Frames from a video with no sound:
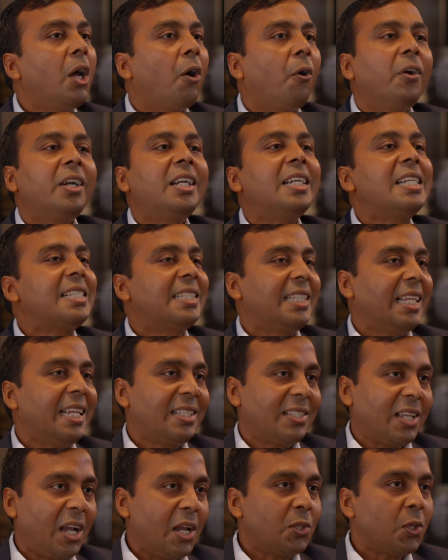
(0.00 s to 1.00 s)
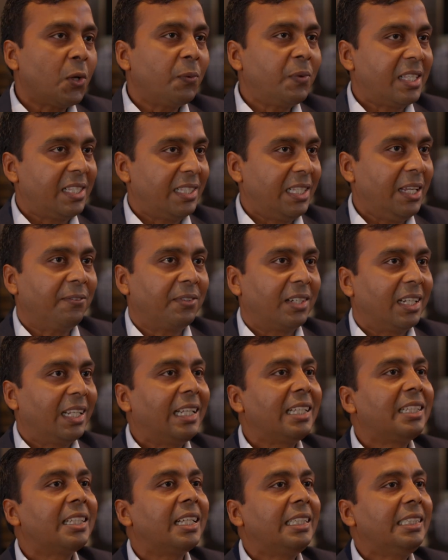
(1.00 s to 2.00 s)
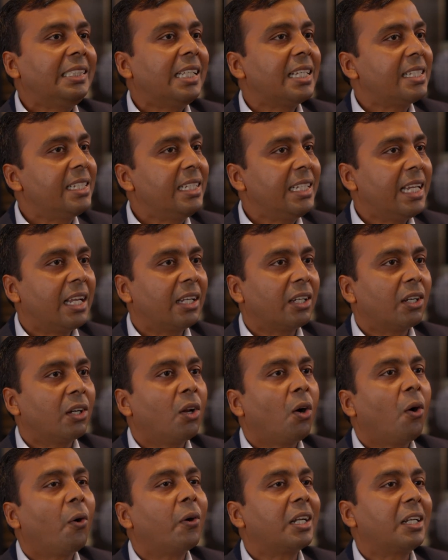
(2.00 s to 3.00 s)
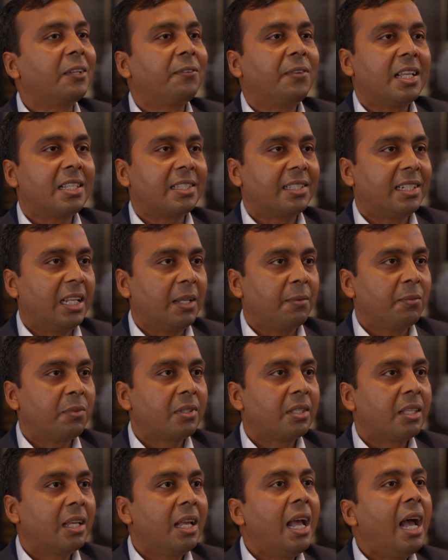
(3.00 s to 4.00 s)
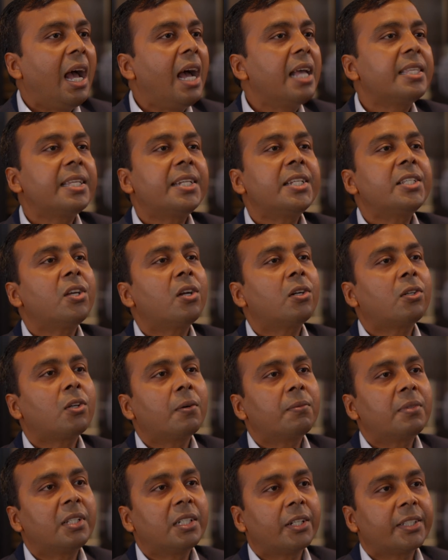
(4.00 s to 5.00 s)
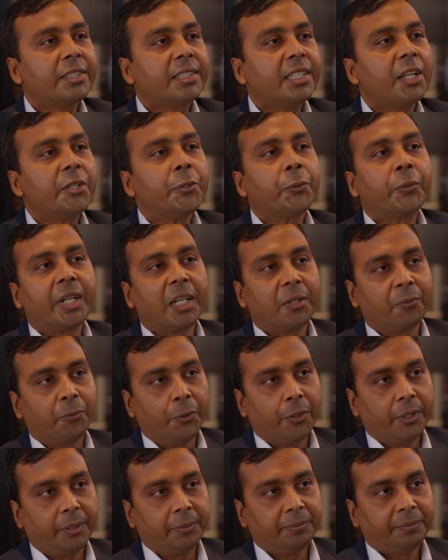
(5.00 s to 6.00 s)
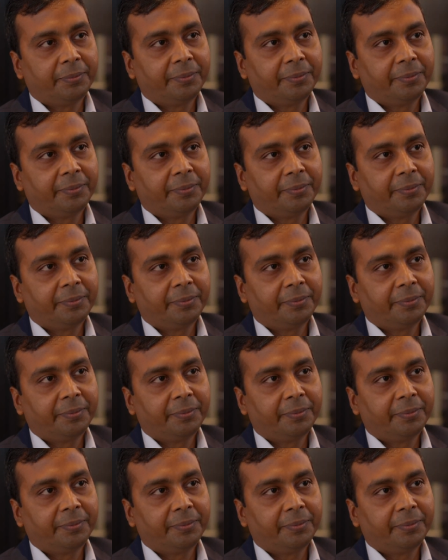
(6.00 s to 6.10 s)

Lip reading: are already seeing signs of a shift in the ESG angle on defense names as a result of the Russia-Ukraine war.